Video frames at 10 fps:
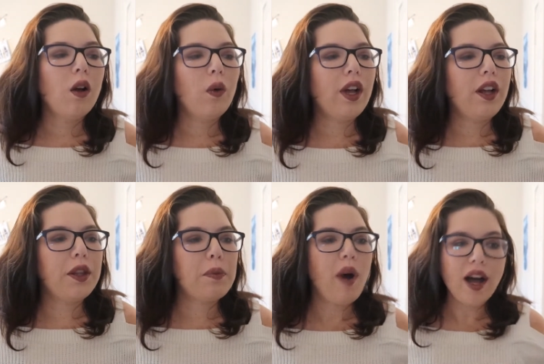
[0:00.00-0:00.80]

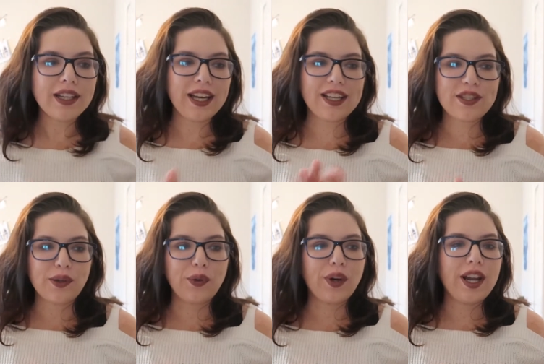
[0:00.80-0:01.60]
Well, the podcasts
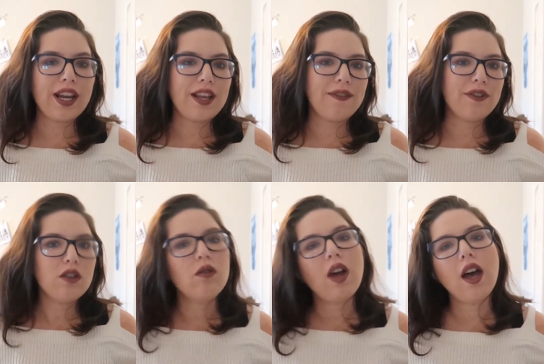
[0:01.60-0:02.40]
are great if
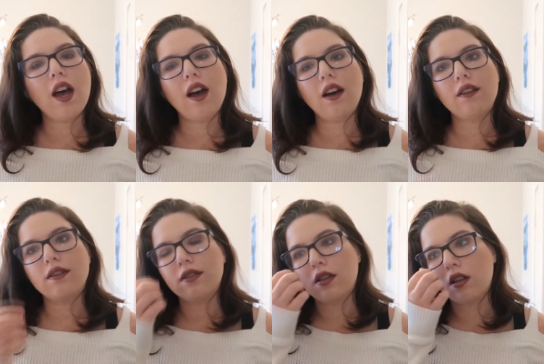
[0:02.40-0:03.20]
you
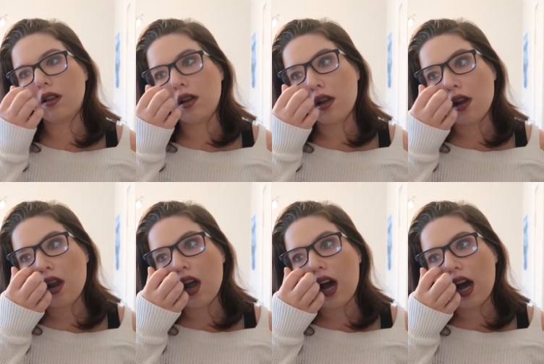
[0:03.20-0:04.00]
have,
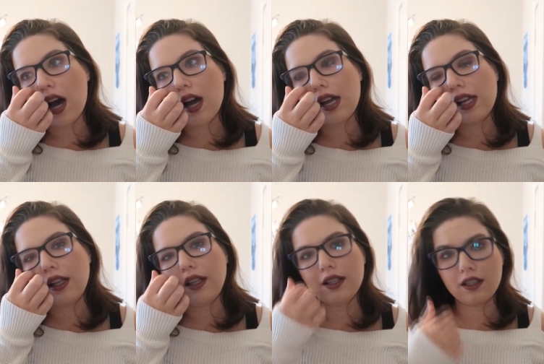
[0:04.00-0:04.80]

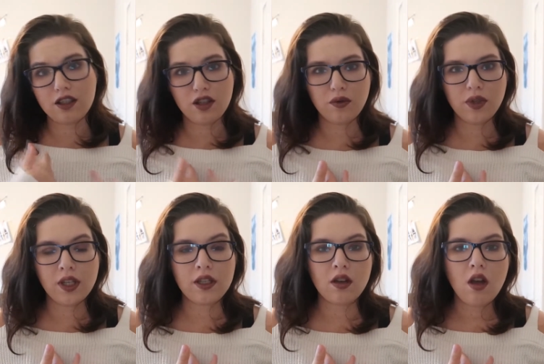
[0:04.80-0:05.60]
I listened to
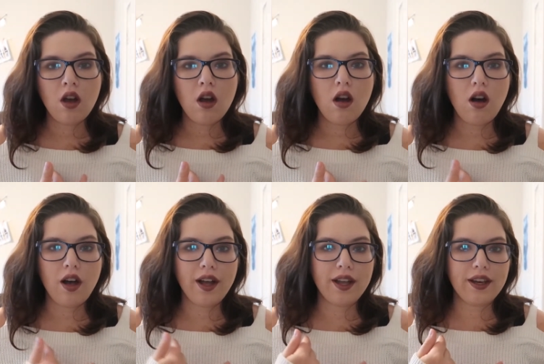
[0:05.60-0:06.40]
it
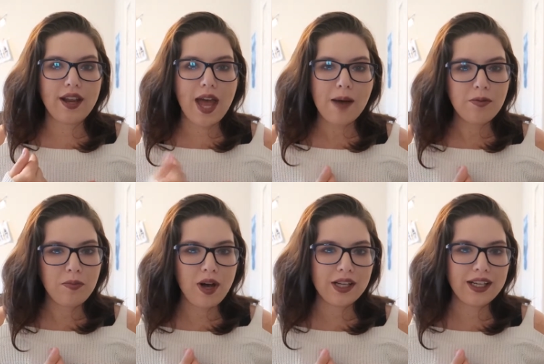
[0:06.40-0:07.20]
on
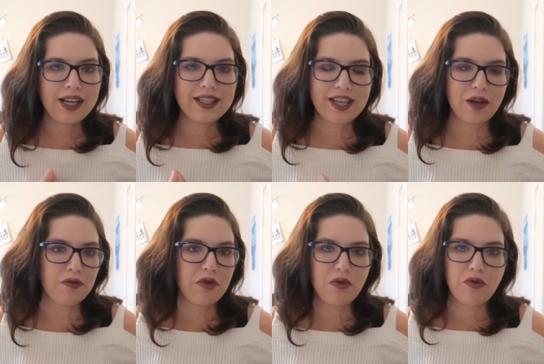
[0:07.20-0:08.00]
Apple Podcasts. I
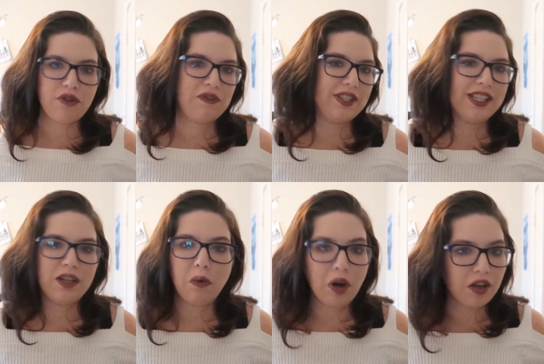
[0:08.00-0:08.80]
don't know if it's
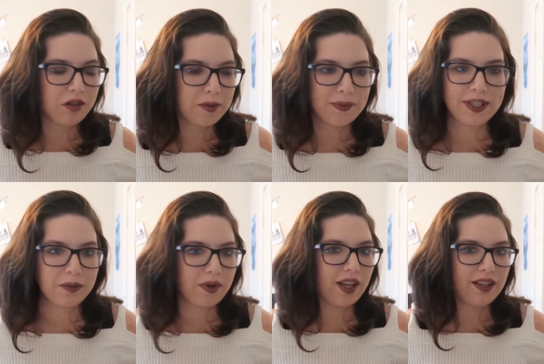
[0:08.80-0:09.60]
anywhere else, but
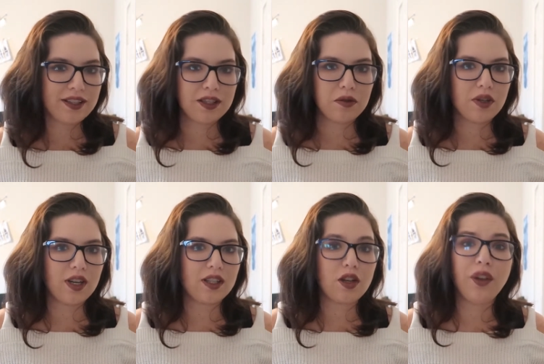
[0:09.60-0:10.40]
that's where I listen to it,
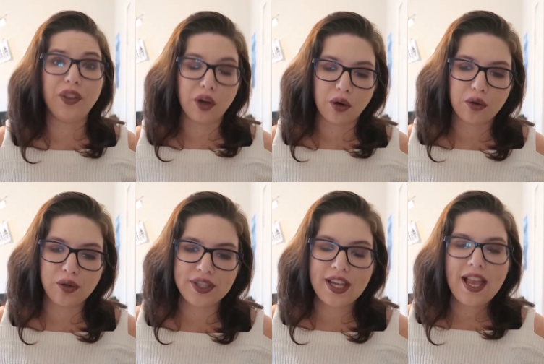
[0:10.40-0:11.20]
and it's called The
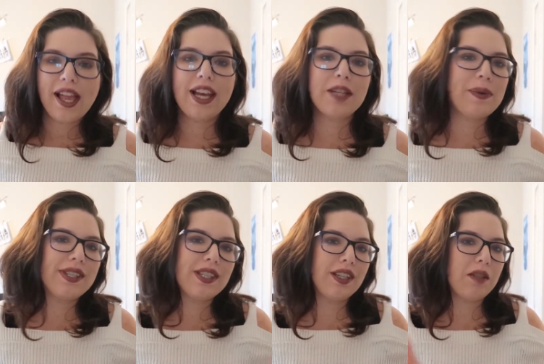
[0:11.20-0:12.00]
Girls, and it's
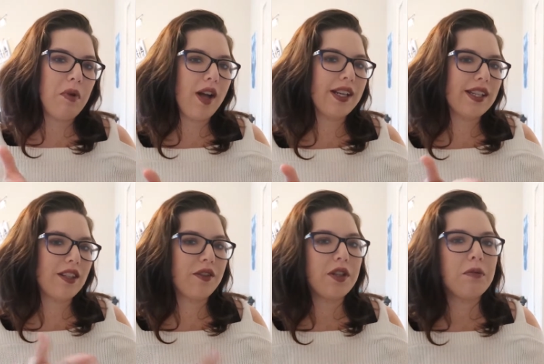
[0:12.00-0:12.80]
basically the podcasts
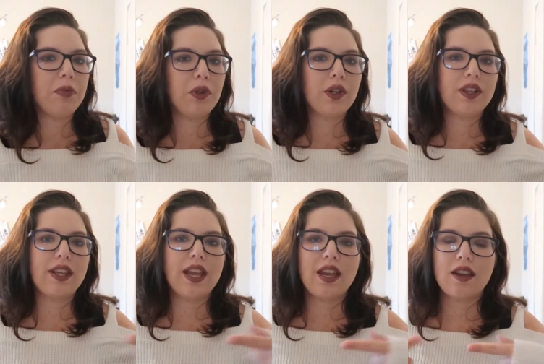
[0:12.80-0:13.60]
that are in the book.
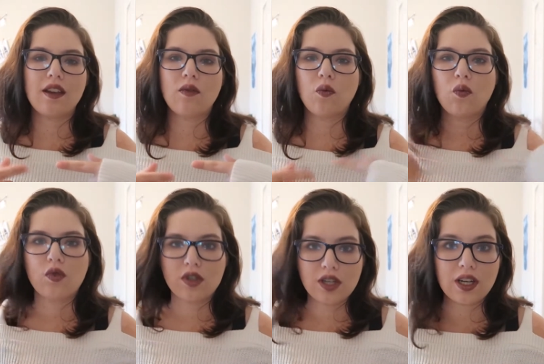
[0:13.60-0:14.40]
They
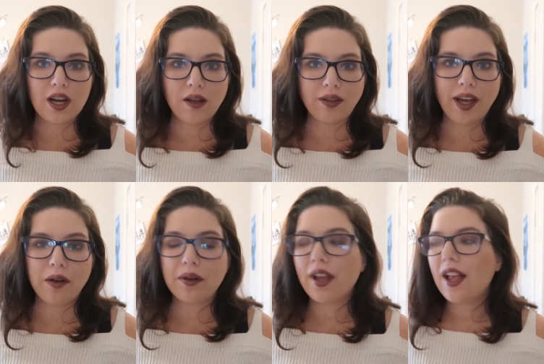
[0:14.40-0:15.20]
did it out
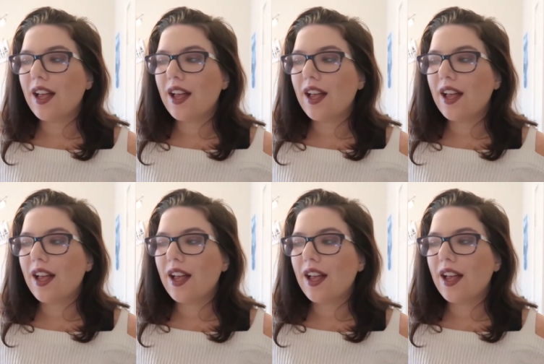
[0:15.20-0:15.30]
loud.